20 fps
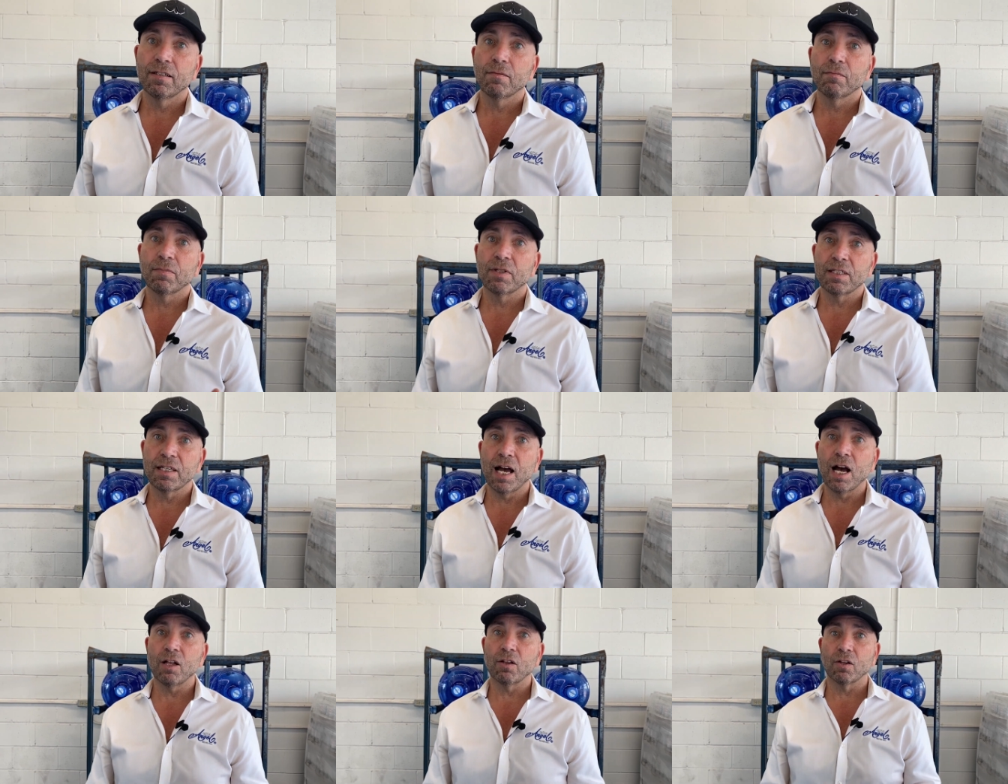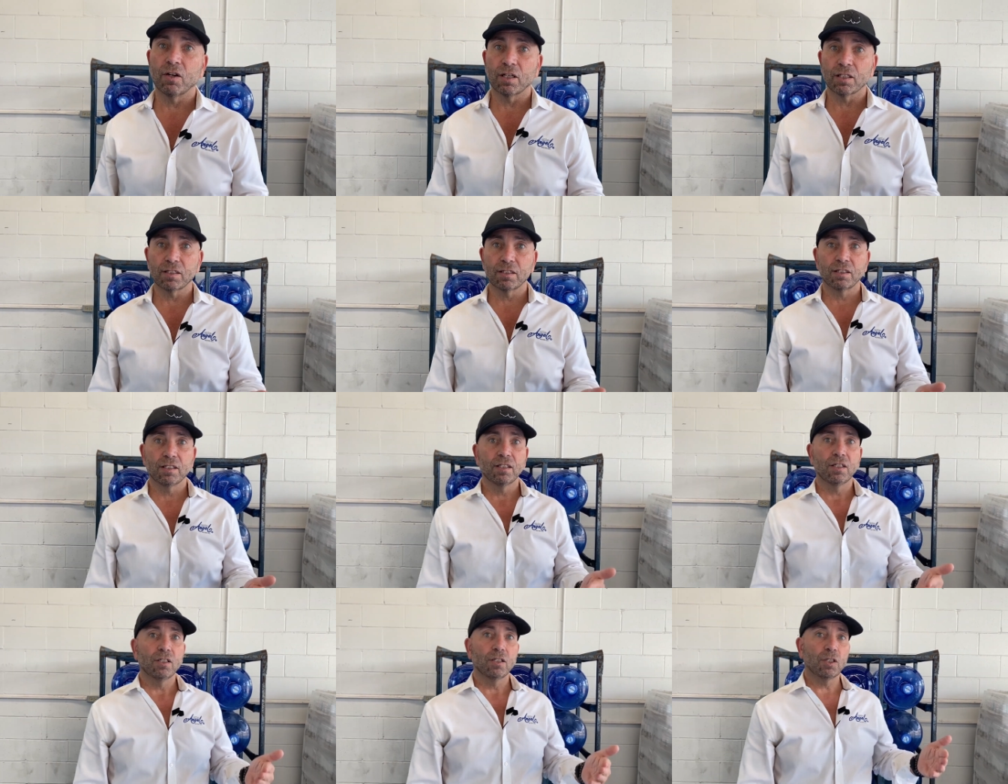But now look.
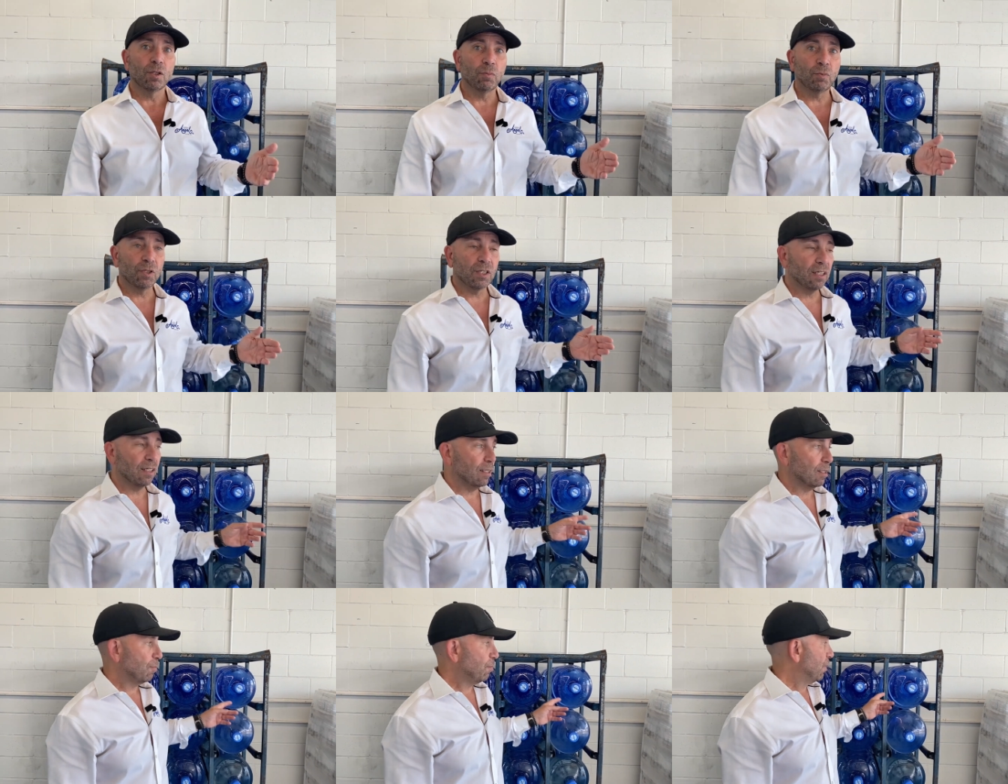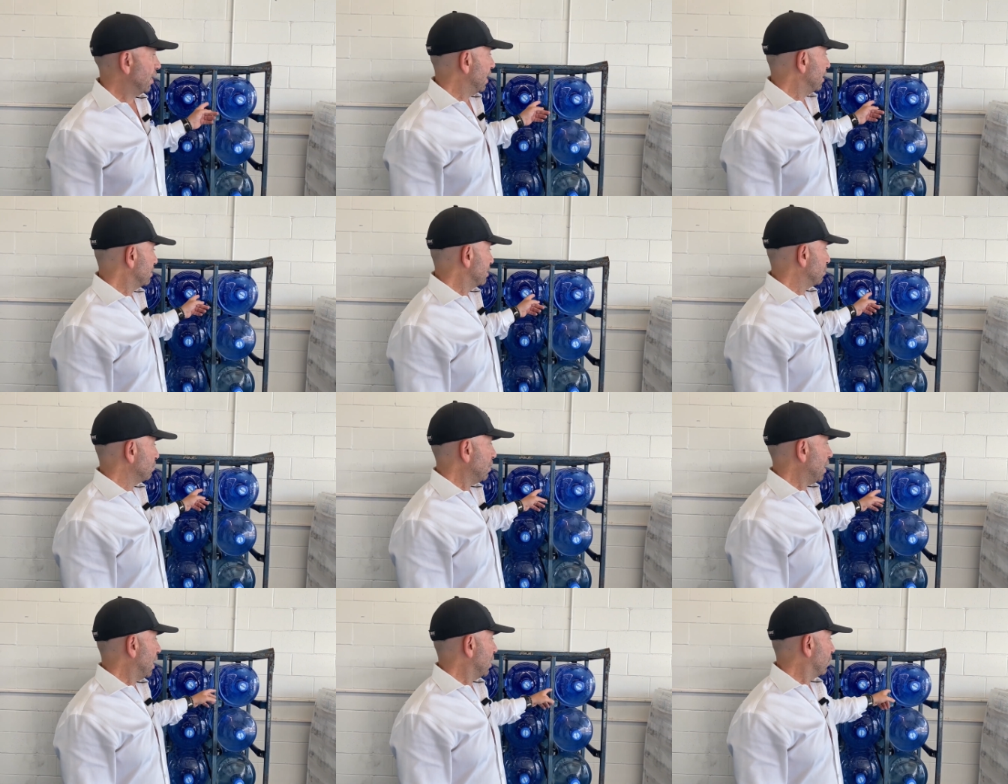You put it in a
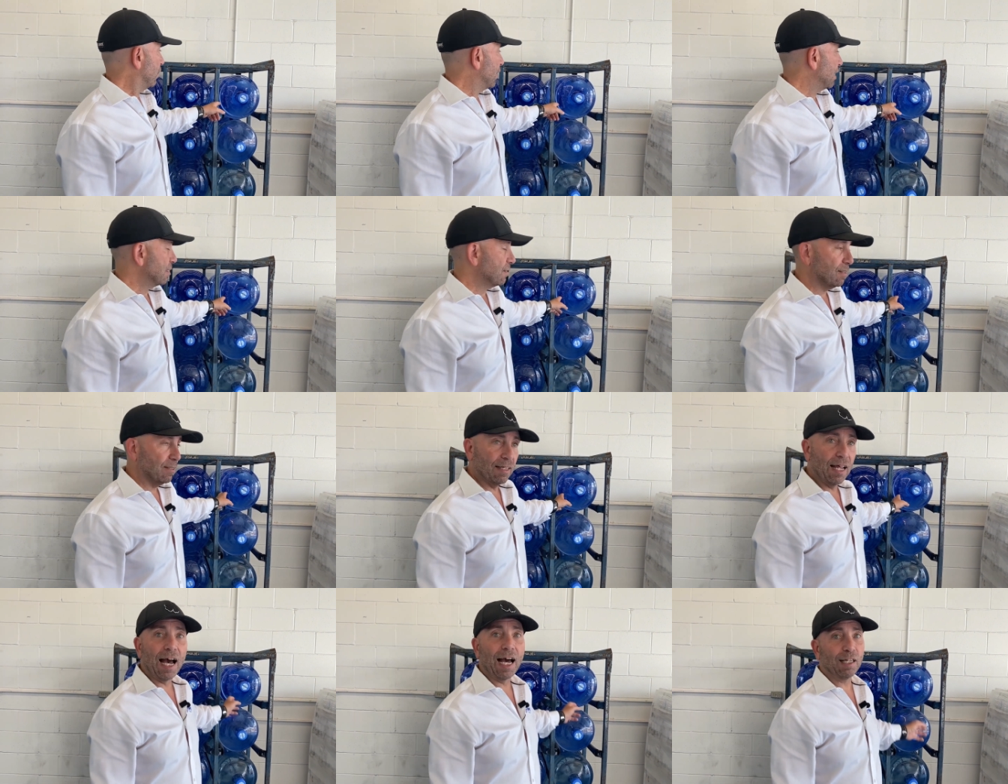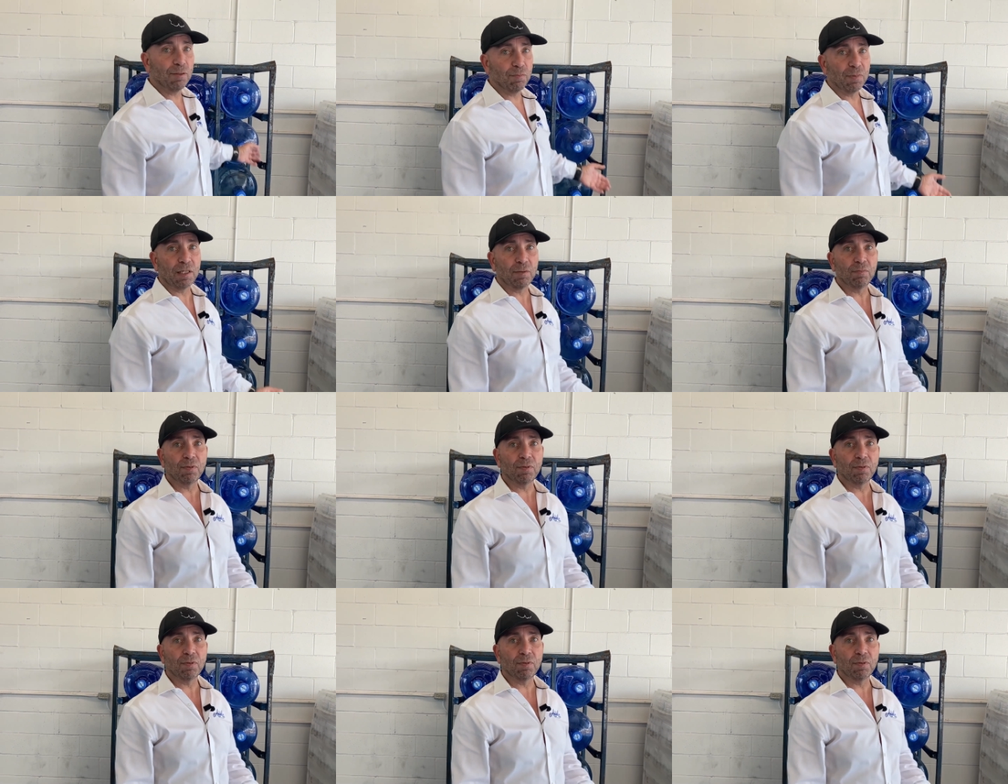plastic bottle that's not B